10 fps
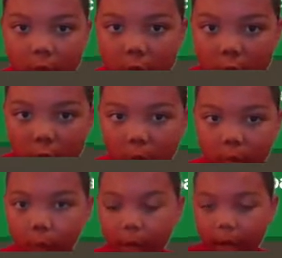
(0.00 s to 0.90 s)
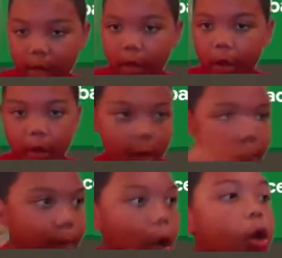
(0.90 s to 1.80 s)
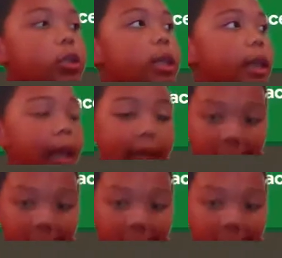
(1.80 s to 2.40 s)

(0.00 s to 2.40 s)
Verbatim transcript: So what I I'm hosting